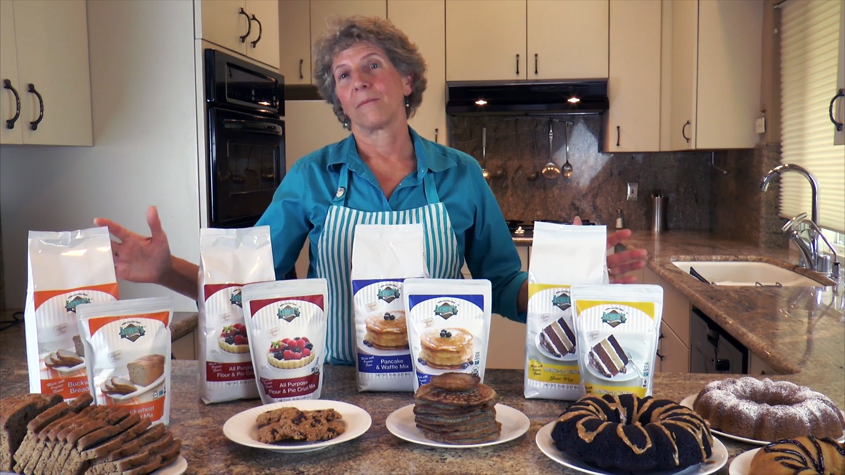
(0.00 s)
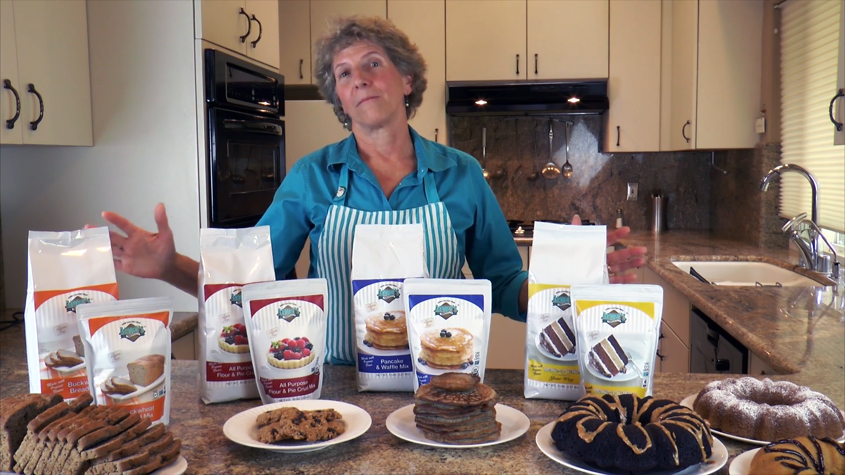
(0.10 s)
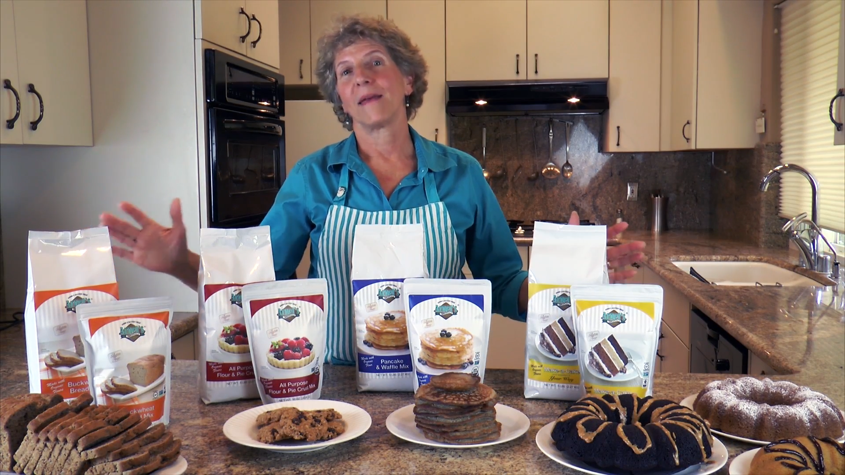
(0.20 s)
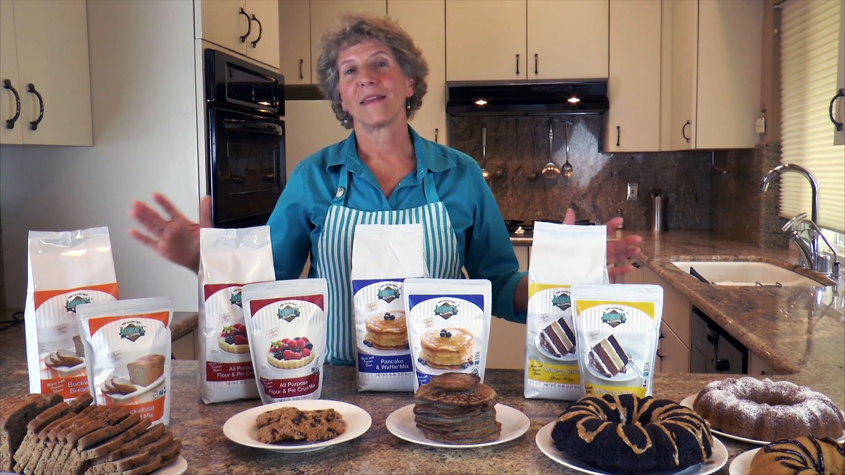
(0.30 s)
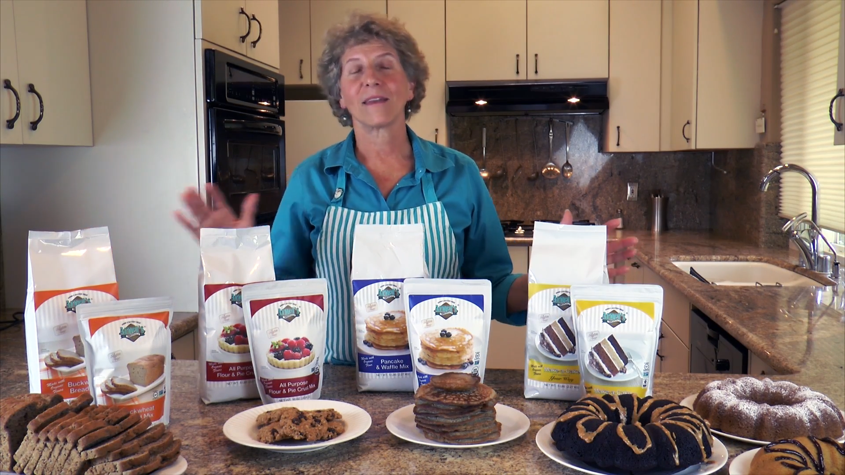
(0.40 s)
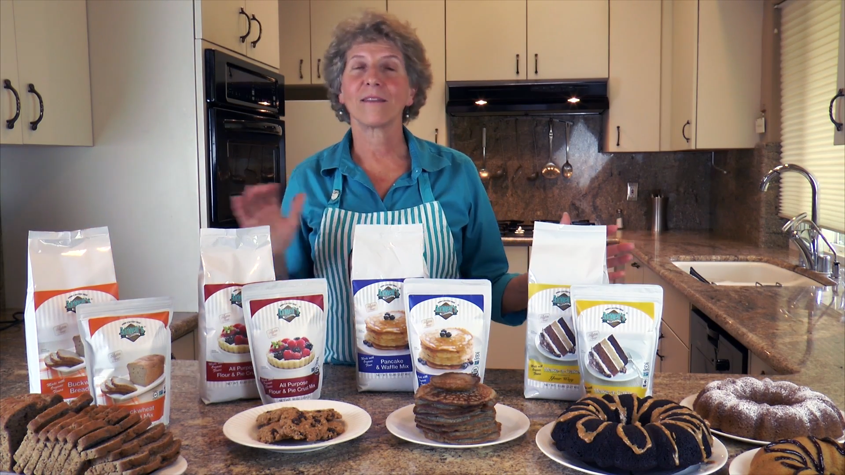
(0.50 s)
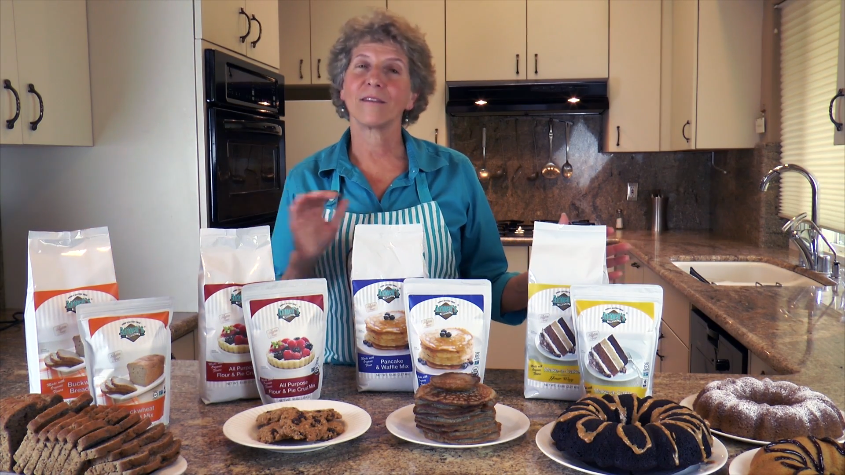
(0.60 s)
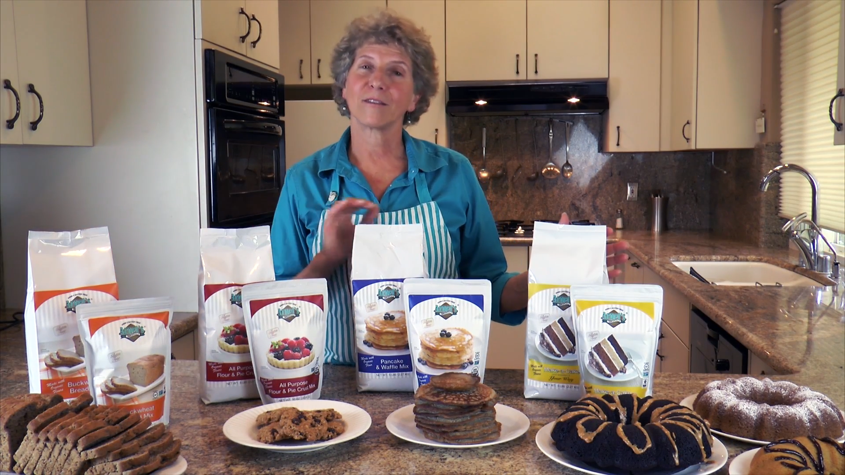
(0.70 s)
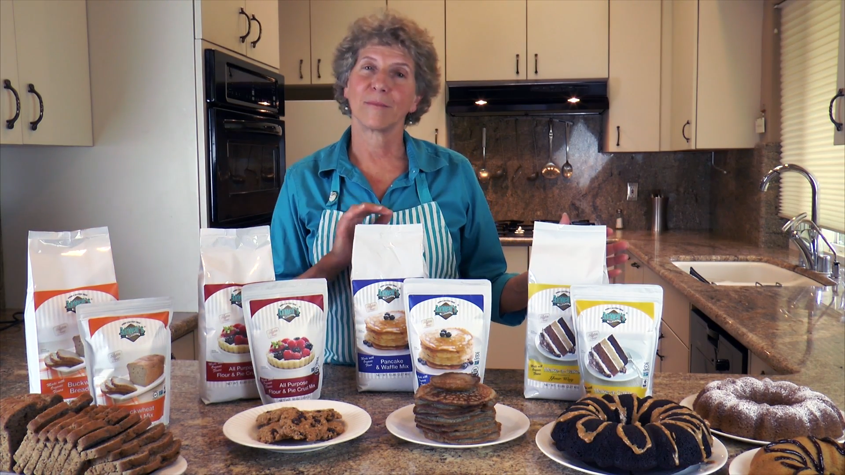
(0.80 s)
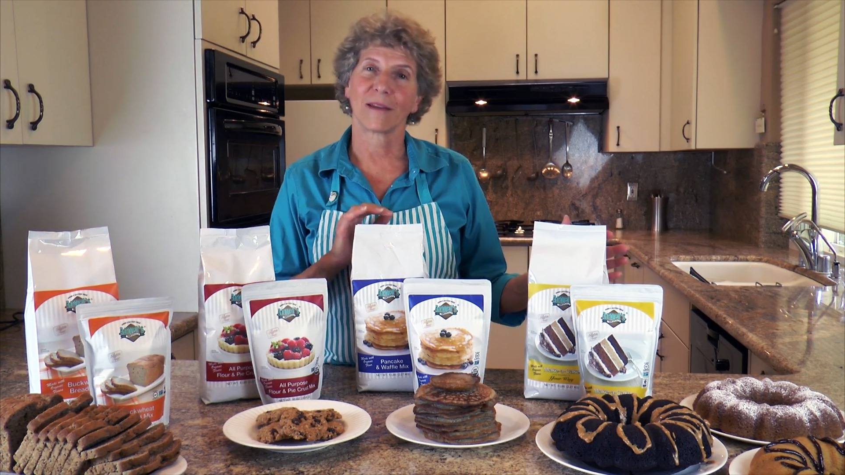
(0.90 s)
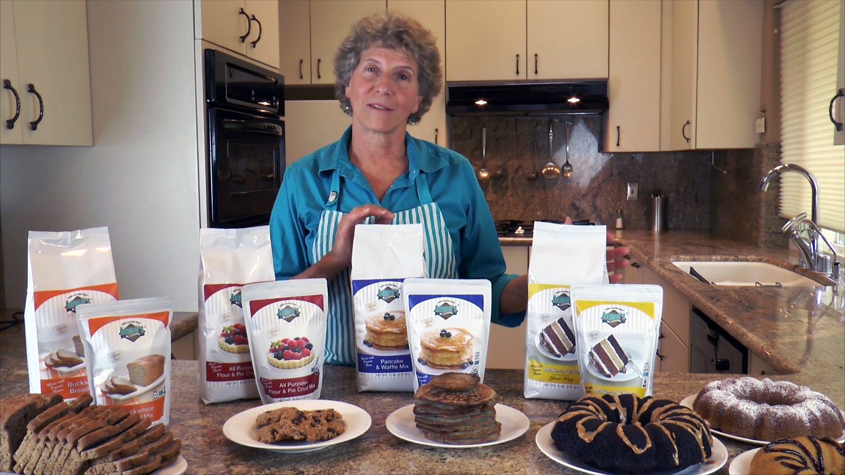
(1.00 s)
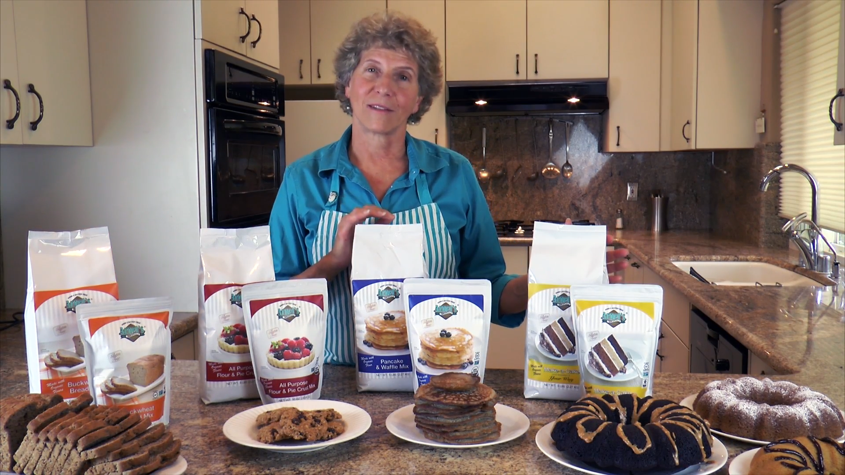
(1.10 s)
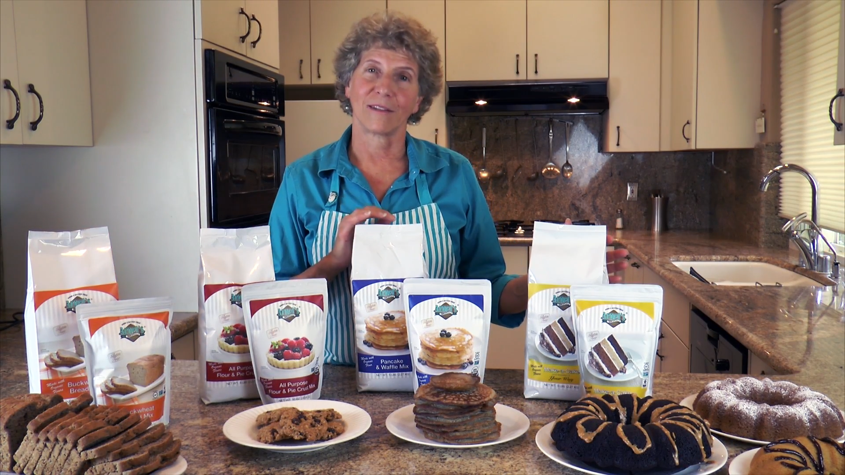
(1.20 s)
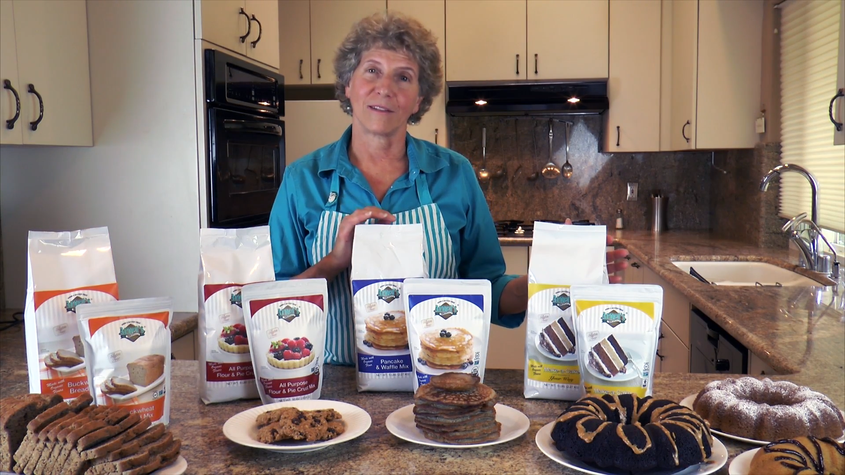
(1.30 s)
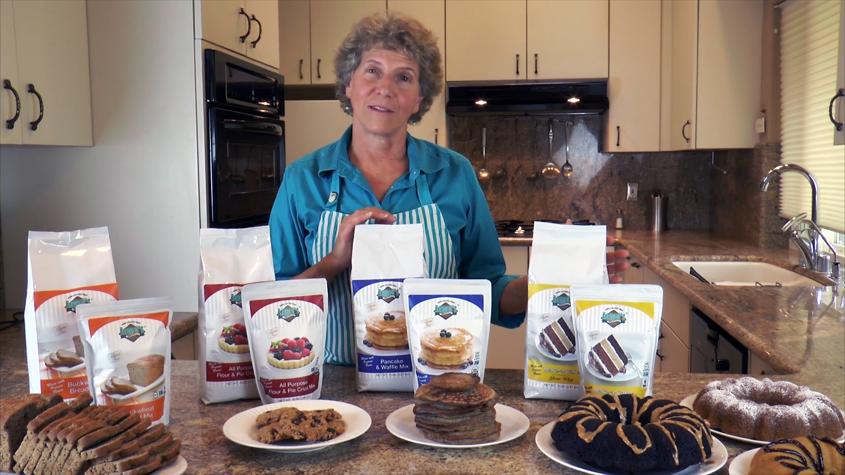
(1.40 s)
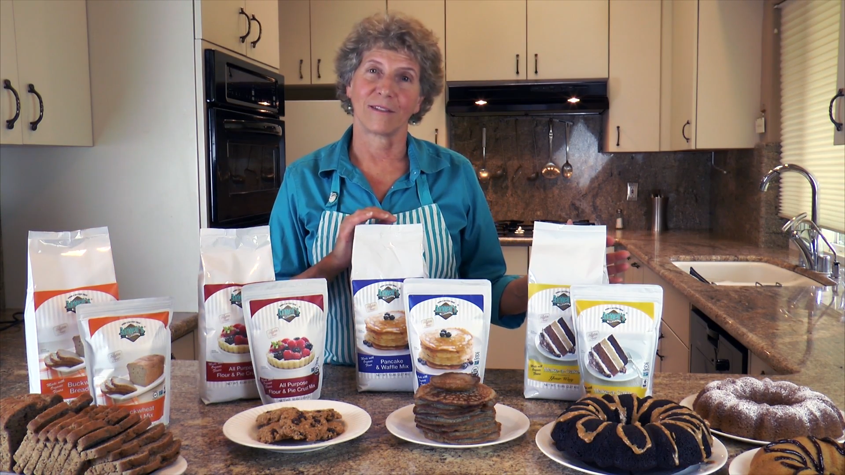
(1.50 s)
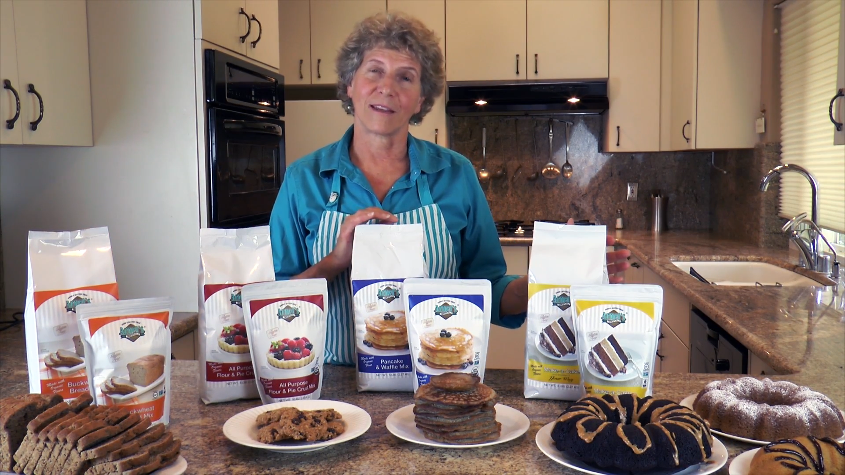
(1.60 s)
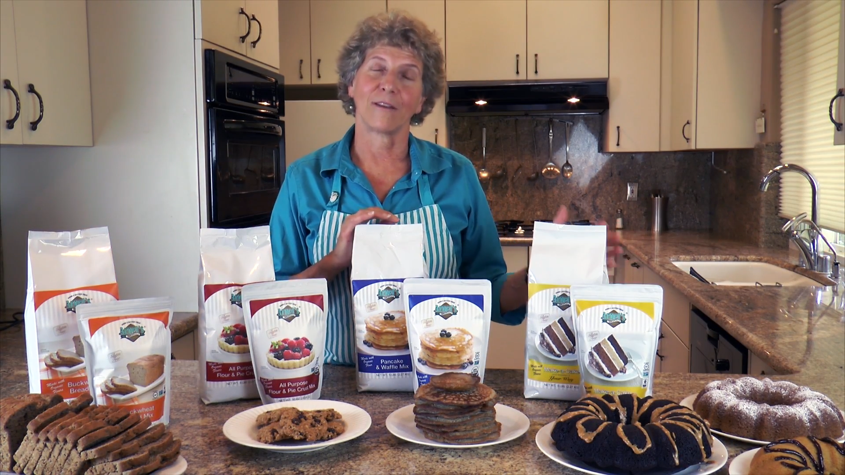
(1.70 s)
making these mixes